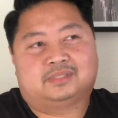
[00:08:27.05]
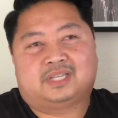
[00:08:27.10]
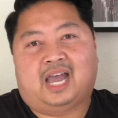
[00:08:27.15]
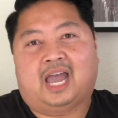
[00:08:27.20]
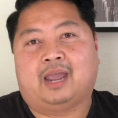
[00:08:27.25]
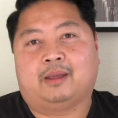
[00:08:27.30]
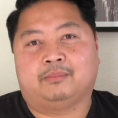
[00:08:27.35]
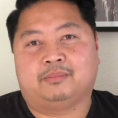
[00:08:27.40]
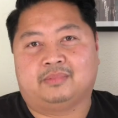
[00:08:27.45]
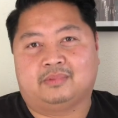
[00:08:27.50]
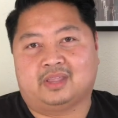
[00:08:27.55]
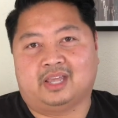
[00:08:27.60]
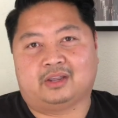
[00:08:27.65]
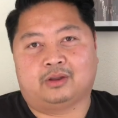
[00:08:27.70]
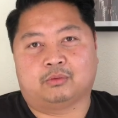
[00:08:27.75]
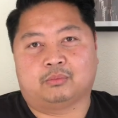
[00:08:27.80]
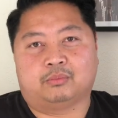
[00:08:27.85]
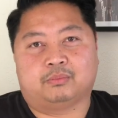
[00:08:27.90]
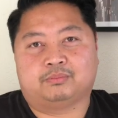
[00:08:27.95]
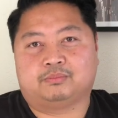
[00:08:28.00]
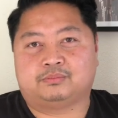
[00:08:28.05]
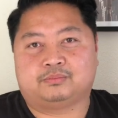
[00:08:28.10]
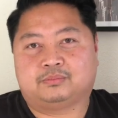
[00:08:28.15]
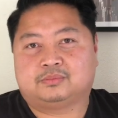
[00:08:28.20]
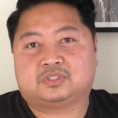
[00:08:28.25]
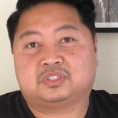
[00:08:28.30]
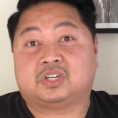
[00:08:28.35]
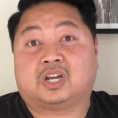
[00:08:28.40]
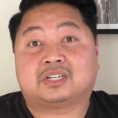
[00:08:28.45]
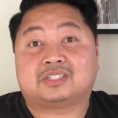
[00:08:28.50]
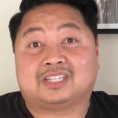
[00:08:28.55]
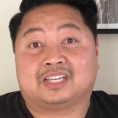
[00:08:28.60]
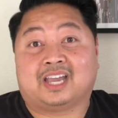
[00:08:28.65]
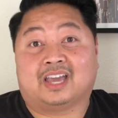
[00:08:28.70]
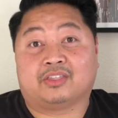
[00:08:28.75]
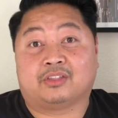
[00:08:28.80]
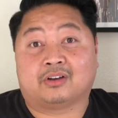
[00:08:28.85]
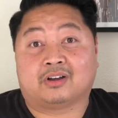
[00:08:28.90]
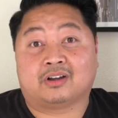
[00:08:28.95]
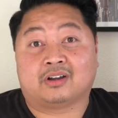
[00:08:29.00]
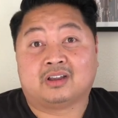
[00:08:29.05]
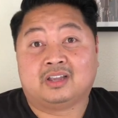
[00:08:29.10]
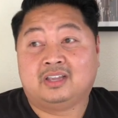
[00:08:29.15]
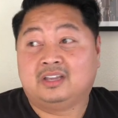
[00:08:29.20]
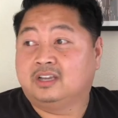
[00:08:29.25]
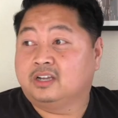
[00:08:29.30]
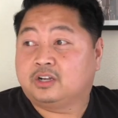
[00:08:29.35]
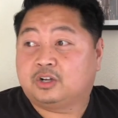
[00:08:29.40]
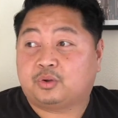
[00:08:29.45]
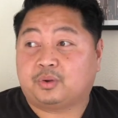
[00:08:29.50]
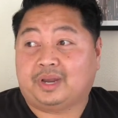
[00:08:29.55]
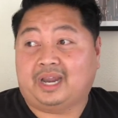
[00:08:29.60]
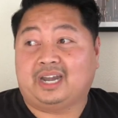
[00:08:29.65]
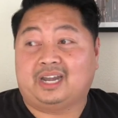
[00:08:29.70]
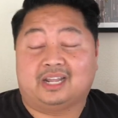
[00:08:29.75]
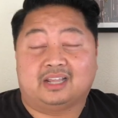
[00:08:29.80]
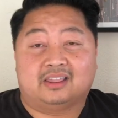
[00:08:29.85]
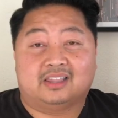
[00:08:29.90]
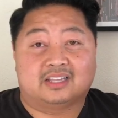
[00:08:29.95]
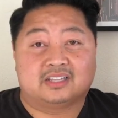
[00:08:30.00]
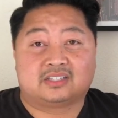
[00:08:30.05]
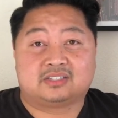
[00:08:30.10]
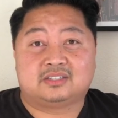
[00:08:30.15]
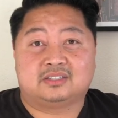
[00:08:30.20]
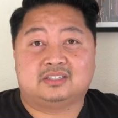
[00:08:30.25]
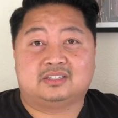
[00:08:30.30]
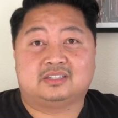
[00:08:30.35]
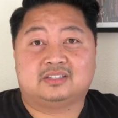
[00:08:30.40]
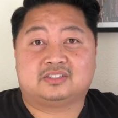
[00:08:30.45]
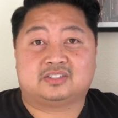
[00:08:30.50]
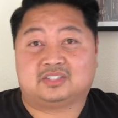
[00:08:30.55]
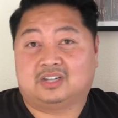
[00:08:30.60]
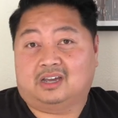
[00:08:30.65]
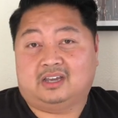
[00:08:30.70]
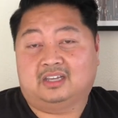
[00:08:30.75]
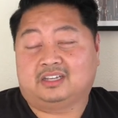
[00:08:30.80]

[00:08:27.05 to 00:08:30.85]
time that you're stuck together creating this stuff,